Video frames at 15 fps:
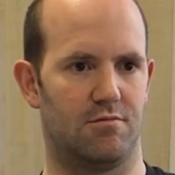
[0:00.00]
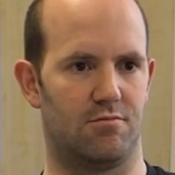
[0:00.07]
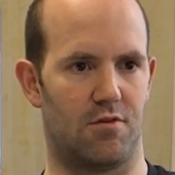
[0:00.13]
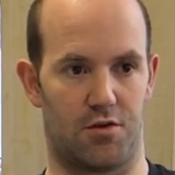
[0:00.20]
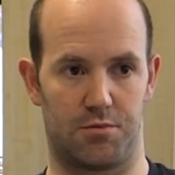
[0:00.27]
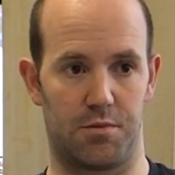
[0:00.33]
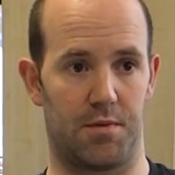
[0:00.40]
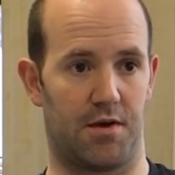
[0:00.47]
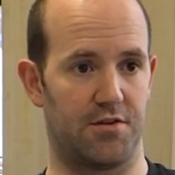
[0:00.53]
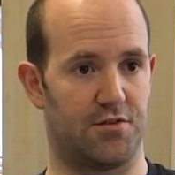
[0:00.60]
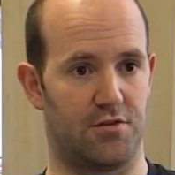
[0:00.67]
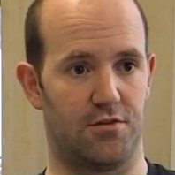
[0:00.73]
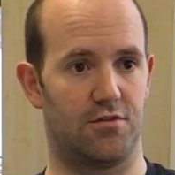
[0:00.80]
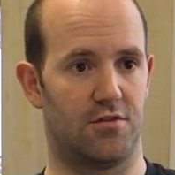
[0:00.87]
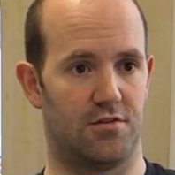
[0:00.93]
Raspberry Pi
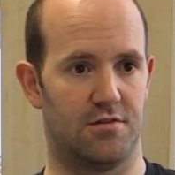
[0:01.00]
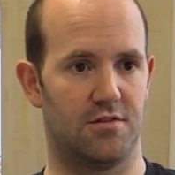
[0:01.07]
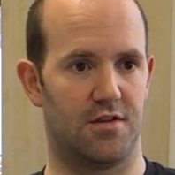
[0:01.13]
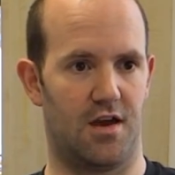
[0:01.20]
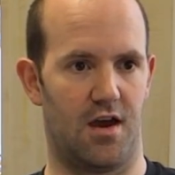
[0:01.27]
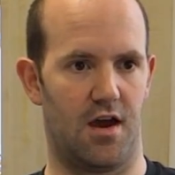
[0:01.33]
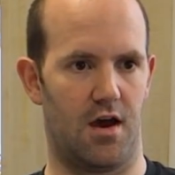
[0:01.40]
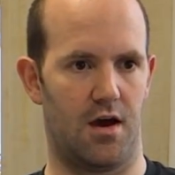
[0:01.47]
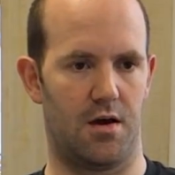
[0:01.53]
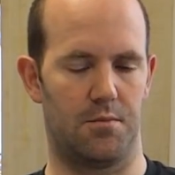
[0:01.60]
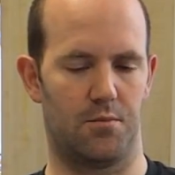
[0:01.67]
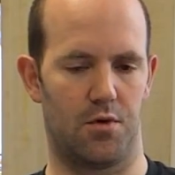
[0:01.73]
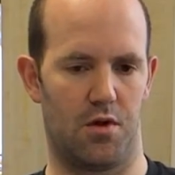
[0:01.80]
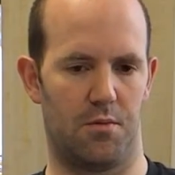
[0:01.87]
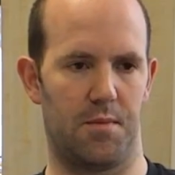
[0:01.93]
2s. Um,
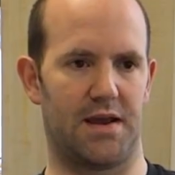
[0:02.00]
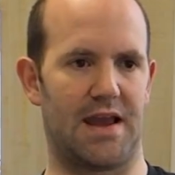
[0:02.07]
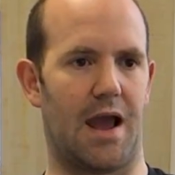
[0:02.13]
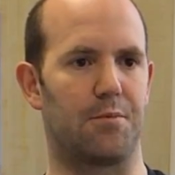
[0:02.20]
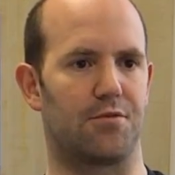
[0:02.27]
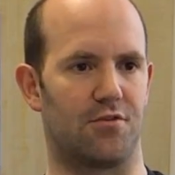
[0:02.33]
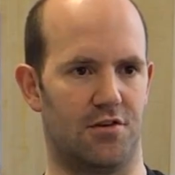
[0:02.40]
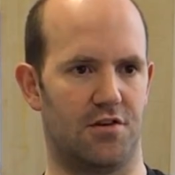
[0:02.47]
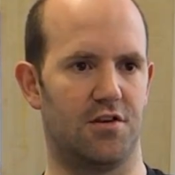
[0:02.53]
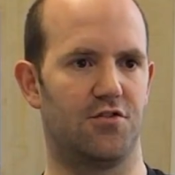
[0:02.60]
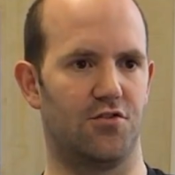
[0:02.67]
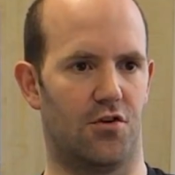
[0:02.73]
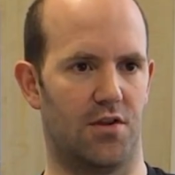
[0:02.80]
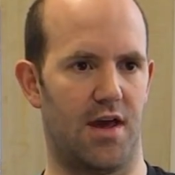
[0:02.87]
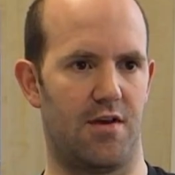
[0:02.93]
we've got to make absolutely
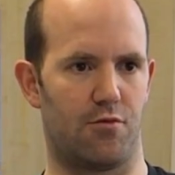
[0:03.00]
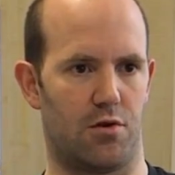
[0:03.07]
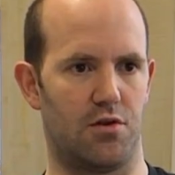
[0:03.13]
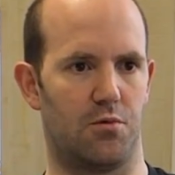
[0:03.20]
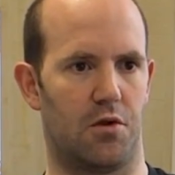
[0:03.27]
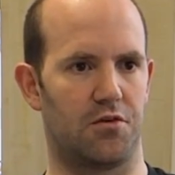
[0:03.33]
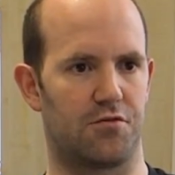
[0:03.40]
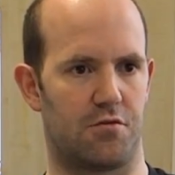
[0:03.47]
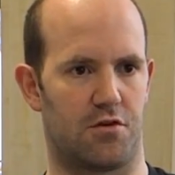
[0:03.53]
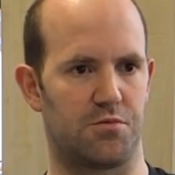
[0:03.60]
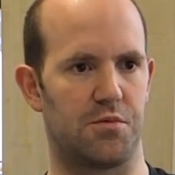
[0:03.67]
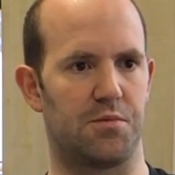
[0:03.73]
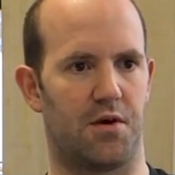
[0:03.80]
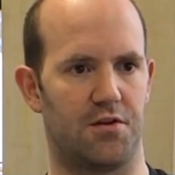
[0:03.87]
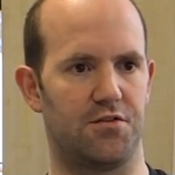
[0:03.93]
sure that everyone who wants a
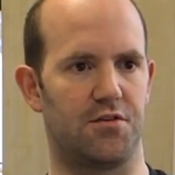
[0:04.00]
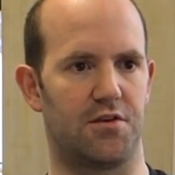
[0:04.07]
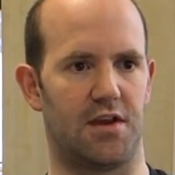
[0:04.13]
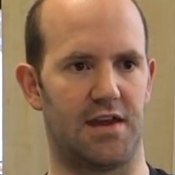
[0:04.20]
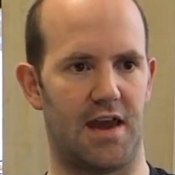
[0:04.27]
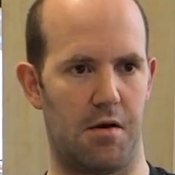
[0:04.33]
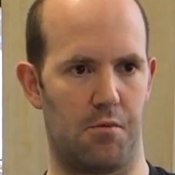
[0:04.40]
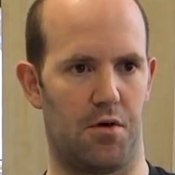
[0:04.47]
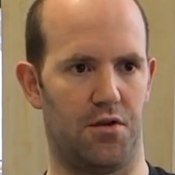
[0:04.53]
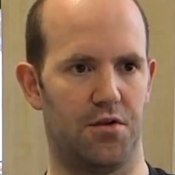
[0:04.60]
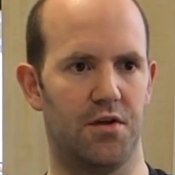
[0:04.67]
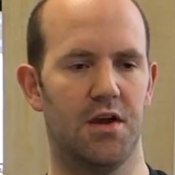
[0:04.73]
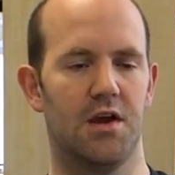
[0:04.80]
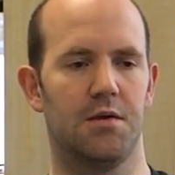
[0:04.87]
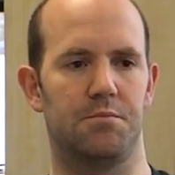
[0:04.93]
Raspberry Pi 2 can get one
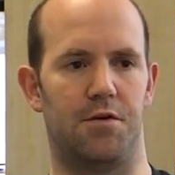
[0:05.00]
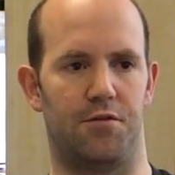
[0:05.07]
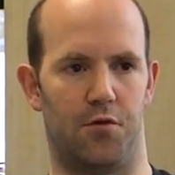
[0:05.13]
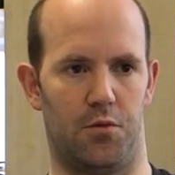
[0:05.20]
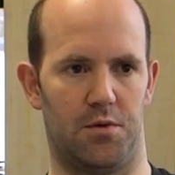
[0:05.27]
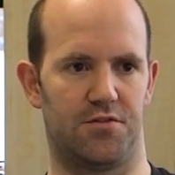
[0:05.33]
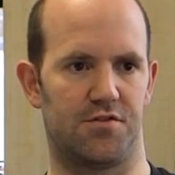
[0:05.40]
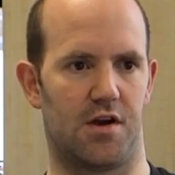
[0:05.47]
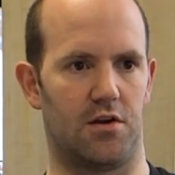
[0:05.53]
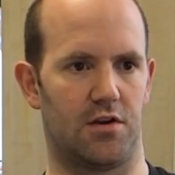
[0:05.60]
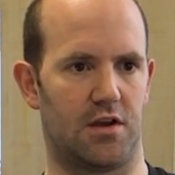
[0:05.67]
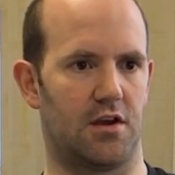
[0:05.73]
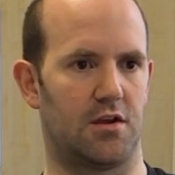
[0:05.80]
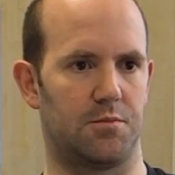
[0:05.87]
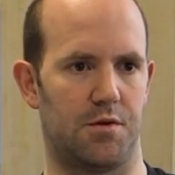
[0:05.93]
before we start
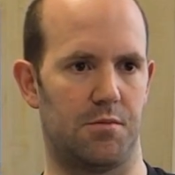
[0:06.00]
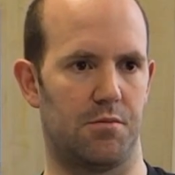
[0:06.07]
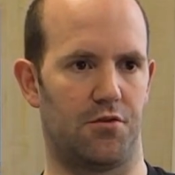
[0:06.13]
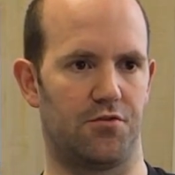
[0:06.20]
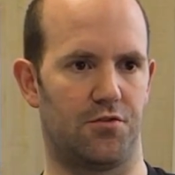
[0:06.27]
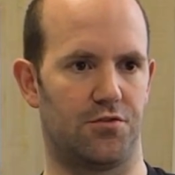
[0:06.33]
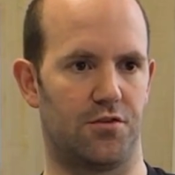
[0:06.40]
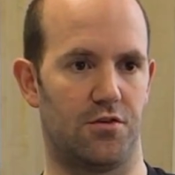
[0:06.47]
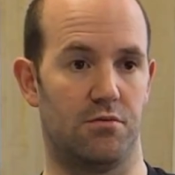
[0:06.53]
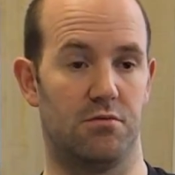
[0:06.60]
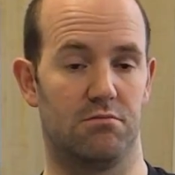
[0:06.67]
looking for Compute Module 2.